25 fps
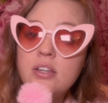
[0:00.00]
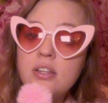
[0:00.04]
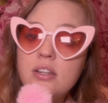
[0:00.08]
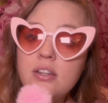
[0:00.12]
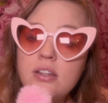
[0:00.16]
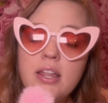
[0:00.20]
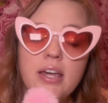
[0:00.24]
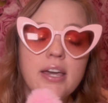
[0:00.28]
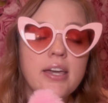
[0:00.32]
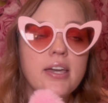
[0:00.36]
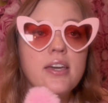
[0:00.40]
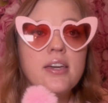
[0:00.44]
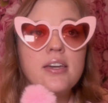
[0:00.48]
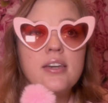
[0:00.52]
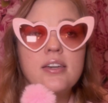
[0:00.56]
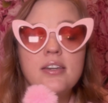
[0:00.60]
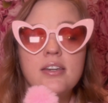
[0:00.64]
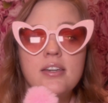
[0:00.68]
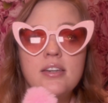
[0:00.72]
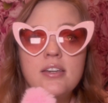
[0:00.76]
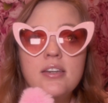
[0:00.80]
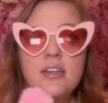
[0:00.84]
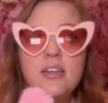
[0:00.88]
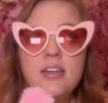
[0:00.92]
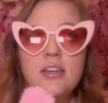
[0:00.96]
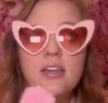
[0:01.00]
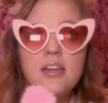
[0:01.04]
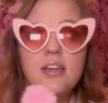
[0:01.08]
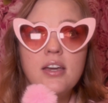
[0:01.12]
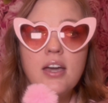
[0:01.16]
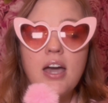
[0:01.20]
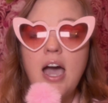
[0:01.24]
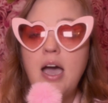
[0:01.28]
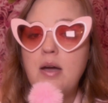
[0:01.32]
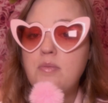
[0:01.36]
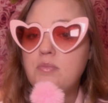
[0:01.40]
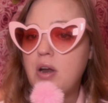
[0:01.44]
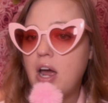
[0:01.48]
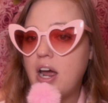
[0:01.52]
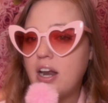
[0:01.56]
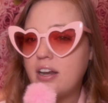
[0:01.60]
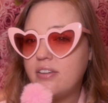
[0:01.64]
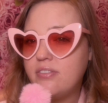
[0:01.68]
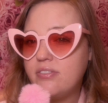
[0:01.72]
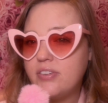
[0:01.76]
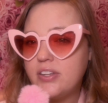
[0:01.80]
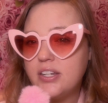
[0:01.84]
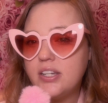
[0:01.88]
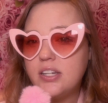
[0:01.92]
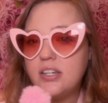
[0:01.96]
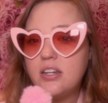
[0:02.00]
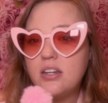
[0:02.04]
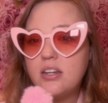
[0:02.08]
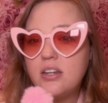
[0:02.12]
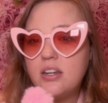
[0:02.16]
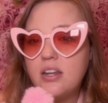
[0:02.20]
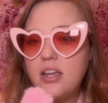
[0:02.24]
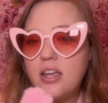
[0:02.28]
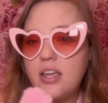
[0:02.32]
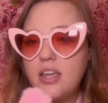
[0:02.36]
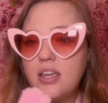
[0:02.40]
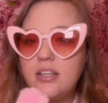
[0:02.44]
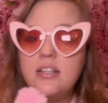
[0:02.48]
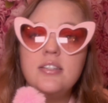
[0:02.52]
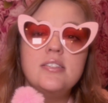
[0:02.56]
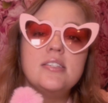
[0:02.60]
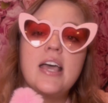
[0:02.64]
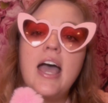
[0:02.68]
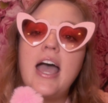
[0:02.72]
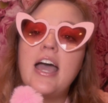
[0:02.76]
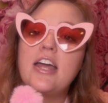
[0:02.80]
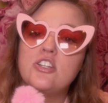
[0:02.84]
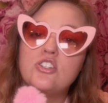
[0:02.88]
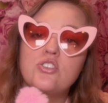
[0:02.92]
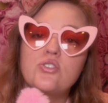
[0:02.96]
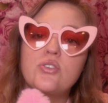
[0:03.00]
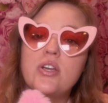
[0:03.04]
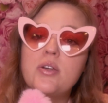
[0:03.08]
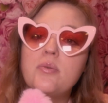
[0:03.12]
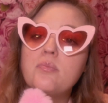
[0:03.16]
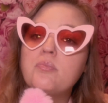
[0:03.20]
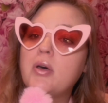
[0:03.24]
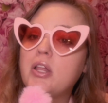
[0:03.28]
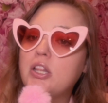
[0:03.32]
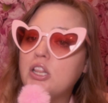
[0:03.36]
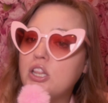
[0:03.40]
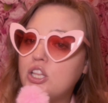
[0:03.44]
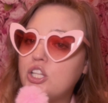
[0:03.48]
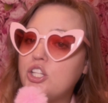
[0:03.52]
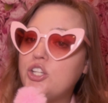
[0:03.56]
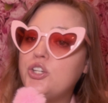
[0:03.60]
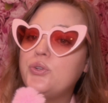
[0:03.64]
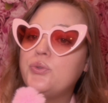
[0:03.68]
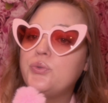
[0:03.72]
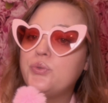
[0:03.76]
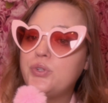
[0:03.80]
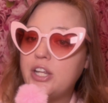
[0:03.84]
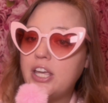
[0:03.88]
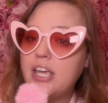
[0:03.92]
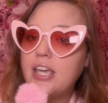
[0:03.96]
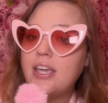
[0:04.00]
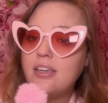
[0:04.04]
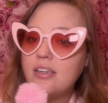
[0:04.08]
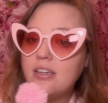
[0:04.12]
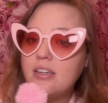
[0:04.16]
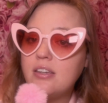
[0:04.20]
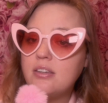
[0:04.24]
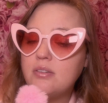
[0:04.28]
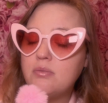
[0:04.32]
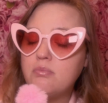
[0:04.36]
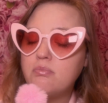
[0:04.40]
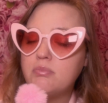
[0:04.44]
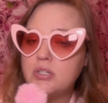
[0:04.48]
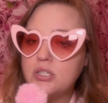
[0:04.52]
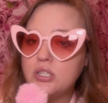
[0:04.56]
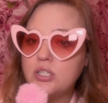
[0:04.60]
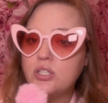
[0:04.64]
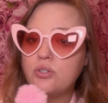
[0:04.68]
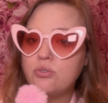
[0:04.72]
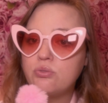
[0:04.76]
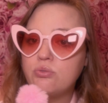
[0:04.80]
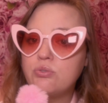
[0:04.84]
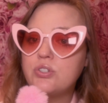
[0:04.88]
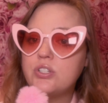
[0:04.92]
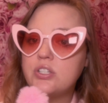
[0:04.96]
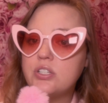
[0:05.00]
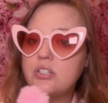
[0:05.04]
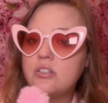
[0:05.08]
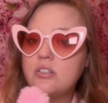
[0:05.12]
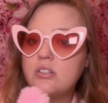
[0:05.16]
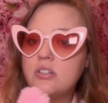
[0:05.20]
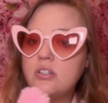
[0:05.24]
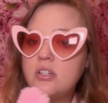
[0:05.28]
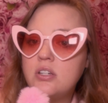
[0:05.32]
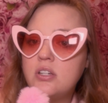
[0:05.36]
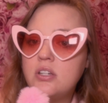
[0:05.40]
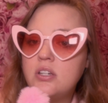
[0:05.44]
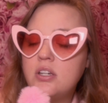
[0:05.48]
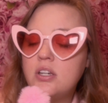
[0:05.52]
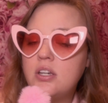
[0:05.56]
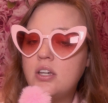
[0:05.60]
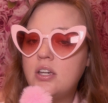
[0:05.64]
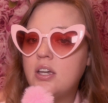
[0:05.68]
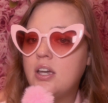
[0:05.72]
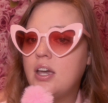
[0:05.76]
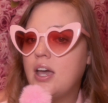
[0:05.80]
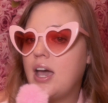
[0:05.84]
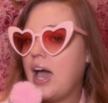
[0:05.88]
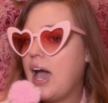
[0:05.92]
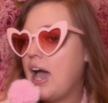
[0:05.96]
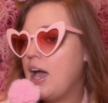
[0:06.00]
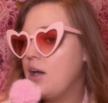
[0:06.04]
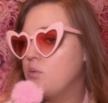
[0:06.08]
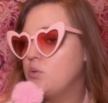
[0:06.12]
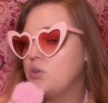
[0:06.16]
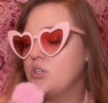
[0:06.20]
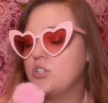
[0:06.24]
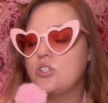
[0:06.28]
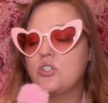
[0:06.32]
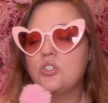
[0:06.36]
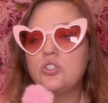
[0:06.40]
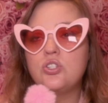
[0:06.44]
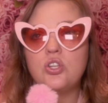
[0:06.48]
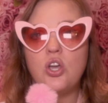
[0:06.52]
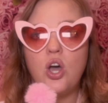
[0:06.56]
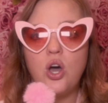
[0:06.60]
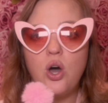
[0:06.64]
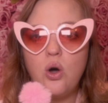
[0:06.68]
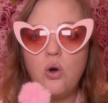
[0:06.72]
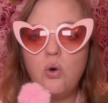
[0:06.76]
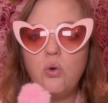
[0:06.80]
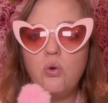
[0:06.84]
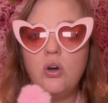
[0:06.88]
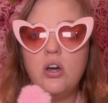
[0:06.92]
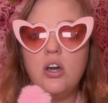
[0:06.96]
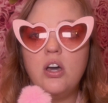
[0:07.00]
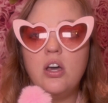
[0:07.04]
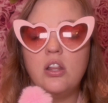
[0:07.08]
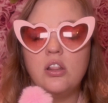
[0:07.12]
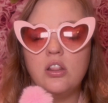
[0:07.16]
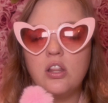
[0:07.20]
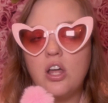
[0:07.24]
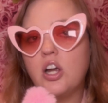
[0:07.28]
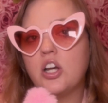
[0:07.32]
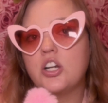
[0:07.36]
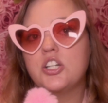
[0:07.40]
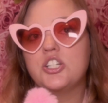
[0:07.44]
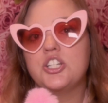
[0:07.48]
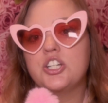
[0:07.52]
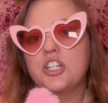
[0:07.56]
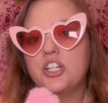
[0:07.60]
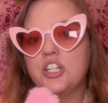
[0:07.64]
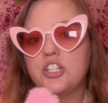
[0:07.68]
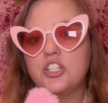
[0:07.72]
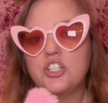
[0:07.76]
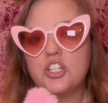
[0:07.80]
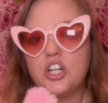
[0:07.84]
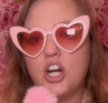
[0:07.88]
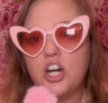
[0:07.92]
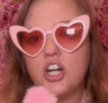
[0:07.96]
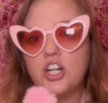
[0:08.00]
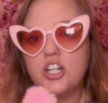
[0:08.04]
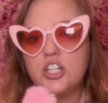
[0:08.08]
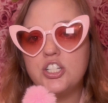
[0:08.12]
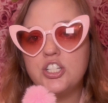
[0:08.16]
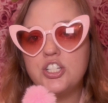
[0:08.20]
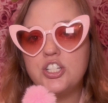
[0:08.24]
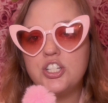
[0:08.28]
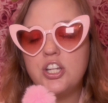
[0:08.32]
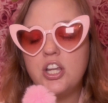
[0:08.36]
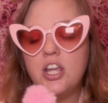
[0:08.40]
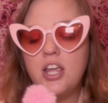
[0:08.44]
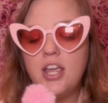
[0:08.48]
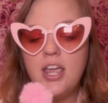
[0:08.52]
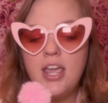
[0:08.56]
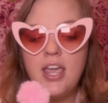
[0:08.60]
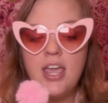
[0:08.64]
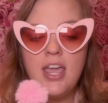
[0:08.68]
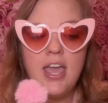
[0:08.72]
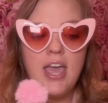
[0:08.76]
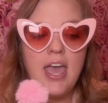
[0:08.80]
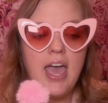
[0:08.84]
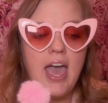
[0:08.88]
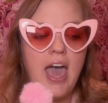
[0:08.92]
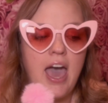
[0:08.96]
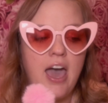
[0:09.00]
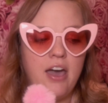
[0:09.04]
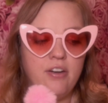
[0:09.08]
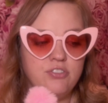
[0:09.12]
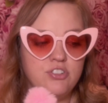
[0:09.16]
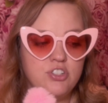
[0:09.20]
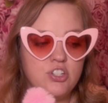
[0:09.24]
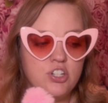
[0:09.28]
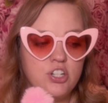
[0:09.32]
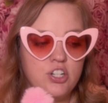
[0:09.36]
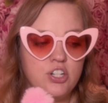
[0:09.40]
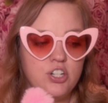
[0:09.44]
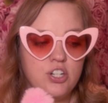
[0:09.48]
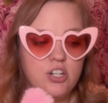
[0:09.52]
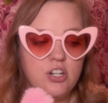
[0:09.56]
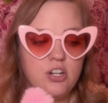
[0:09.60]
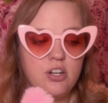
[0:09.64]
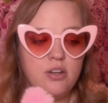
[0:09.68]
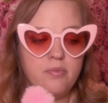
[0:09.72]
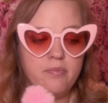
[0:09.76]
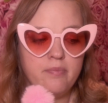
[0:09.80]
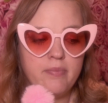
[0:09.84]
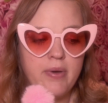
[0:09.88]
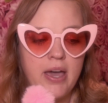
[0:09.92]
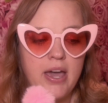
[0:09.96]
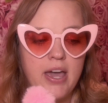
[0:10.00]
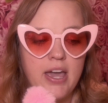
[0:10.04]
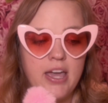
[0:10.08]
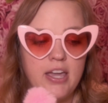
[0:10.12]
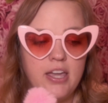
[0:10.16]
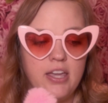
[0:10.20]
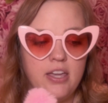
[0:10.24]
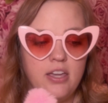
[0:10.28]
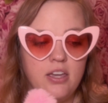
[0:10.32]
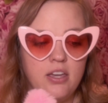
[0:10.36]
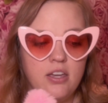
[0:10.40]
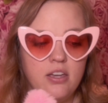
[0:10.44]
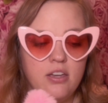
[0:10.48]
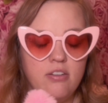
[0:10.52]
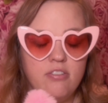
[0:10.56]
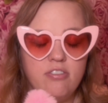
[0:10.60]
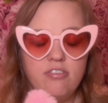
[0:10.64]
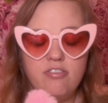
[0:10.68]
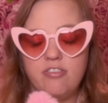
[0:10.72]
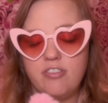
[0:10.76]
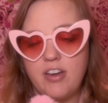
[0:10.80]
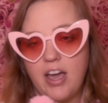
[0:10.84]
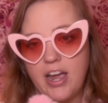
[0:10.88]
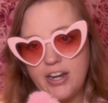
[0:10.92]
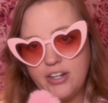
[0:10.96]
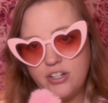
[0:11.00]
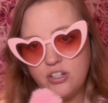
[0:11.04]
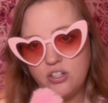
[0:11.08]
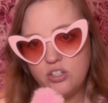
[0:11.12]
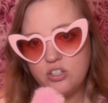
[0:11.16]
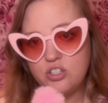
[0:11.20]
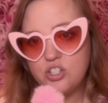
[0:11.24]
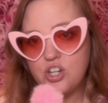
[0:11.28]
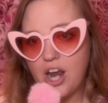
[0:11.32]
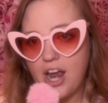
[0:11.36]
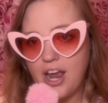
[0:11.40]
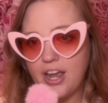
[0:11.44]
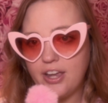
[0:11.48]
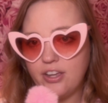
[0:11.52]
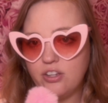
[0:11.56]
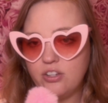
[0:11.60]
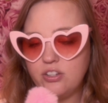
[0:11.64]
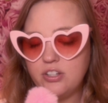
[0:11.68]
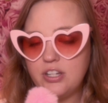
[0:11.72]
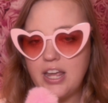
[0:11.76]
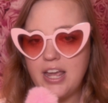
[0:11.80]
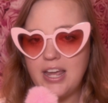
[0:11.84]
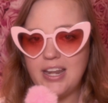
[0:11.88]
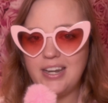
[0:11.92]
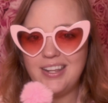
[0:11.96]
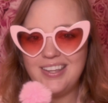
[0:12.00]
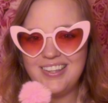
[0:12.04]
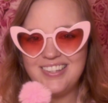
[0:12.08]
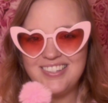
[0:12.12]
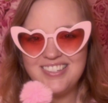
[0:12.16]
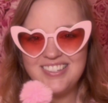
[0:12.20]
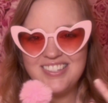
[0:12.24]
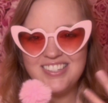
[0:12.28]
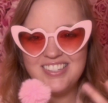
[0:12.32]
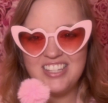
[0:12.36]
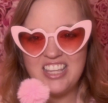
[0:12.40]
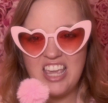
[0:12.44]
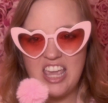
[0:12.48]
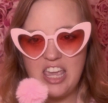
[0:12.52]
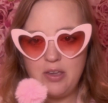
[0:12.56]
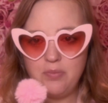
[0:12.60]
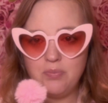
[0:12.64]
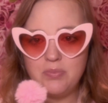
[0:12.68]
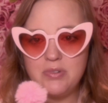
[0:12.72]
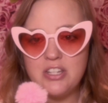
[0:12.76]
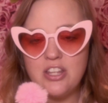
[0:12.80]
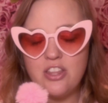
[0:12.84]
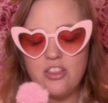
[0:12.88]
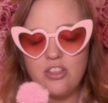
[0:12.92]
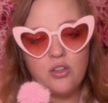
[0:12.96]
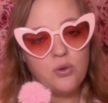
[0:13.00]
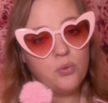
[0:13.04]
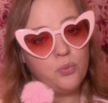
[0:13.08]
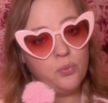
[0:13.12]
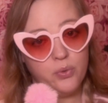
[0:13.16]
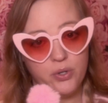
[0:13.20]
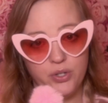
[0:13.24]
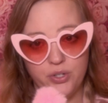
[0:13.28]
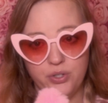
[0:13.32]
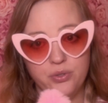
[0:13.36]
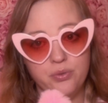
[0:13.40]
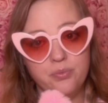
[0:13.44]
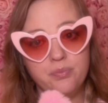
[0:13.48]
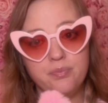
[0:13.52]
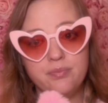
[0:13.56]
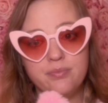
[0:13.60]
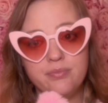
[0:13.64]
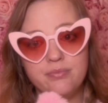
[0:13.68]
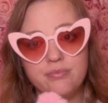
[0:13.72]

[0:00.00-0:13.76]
Like, I'm not even exaggerating. Ballooned. I was so large and in charge. After my final child had escaped the womb,